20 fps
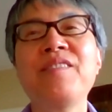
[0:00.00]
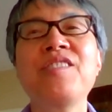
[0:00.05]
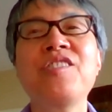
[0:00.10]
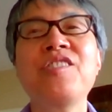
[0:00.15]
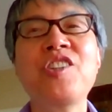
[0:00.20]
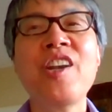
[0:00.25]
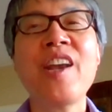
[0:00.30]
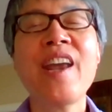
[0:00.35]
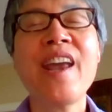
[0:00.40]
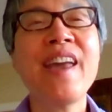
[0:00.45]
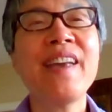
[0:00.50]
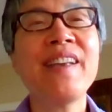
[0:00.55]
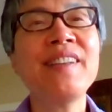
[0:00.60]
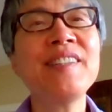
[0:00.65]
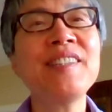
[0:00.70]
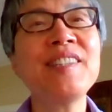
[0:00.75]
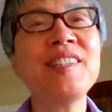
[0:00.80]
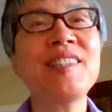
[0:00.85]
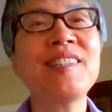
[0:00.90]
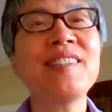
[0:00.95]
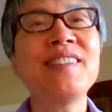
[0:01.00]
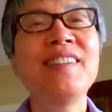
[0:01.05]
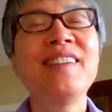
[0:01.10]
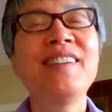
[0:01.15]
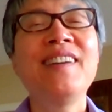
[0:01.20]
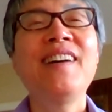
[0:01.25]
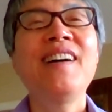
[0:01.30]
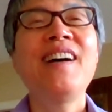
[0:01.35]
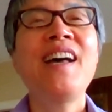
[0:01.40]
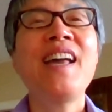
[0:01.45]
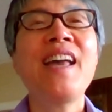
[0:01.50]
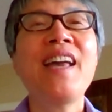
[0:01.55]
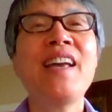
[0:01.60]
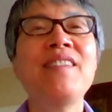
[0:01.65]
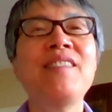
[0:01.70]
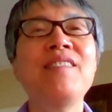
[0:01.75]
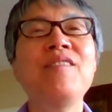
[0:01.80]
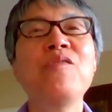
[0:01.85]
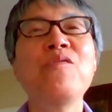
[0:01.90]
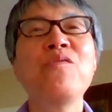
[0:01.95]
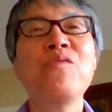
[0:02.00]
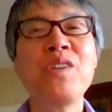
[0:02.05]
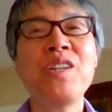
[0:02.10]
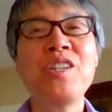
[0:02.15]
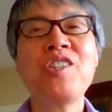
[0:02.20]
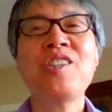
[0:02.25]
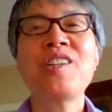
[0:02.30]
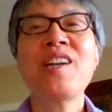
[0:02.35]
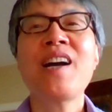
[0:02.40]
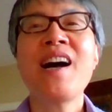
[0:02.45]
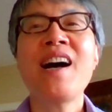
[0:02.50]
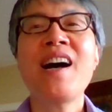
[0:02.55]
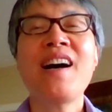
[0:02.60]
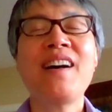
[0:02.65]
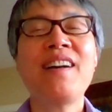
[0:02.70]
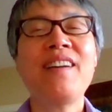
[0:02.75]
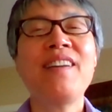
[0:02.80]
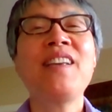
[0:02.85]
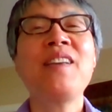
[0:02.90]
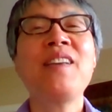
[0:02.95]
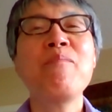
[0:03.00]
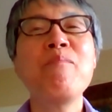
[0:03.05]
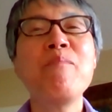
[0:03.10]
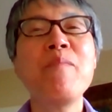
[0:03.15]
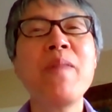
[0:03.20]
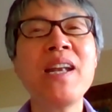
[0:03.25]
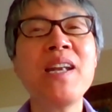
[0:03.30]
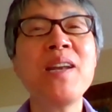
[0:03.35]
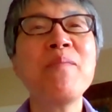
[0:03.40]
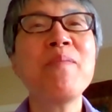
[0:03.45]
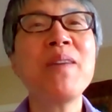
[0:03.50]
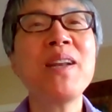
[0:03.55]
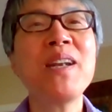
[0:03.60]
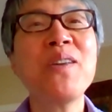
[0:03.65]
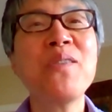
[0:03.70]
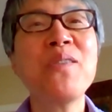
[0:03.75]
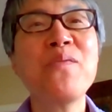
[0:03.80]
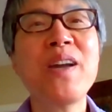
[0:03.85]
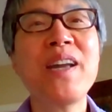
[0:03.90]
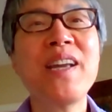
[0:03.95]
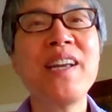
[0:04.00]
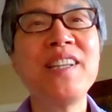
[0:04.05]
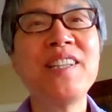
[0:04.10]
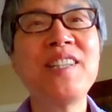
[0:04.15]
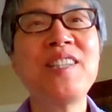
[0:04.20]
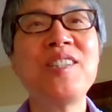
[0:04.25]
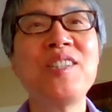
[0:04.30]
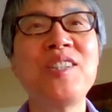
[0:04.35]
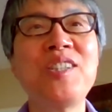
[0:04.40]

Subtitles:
chants, and which are in many ways